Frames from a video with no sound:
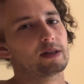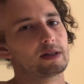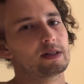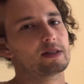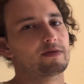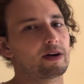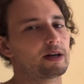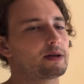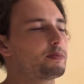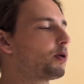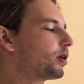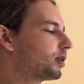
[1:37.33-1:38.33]
is very
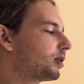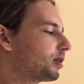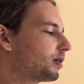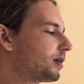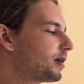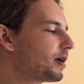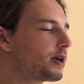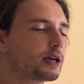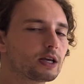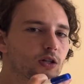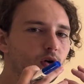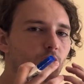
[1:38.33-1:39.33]
important.
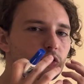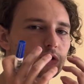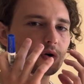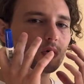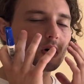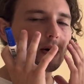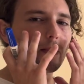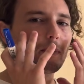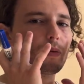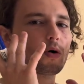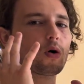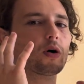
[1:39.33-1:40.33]
It also
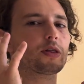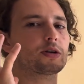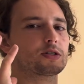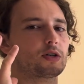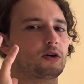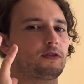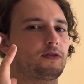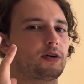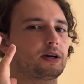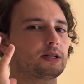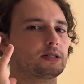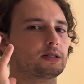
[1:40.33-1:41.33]
broadens your
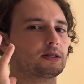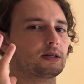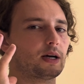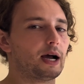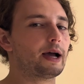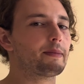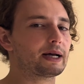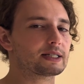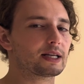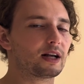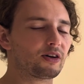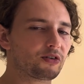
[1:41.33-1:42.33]
face. I
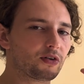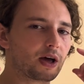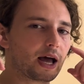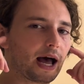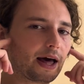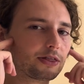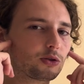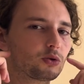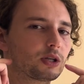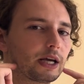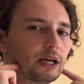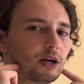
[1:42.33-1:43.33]
myself had to
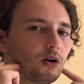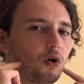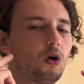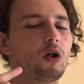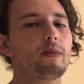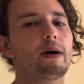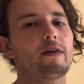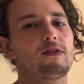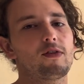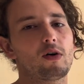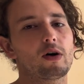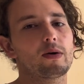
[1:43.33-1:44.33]
take all my
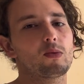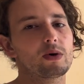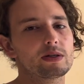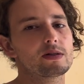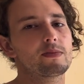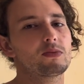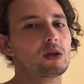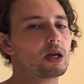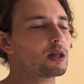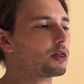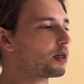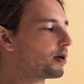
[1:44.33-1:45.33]
4 wisdom
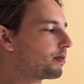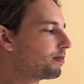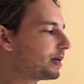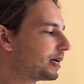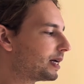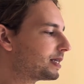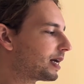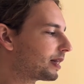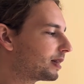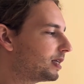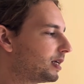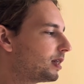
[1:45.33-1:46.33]
teeth because I
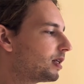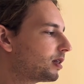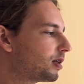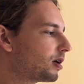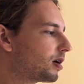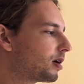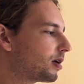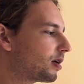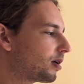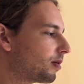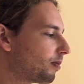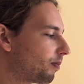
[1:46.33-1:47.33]
didn't
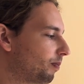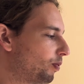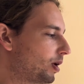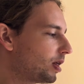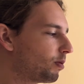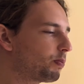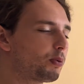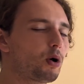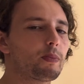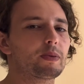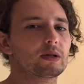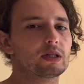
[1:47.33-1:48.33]
breathe
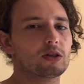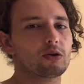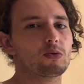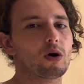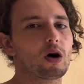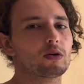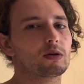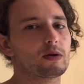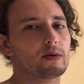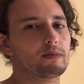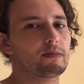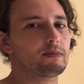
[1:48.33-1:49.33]
properly throughout
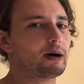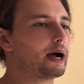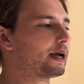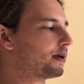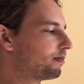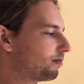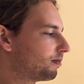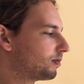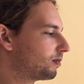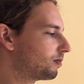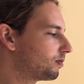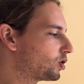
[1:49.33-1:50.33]
my
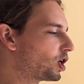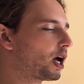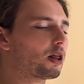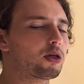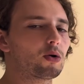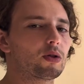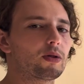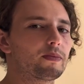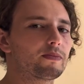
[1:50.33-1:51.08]
childhood,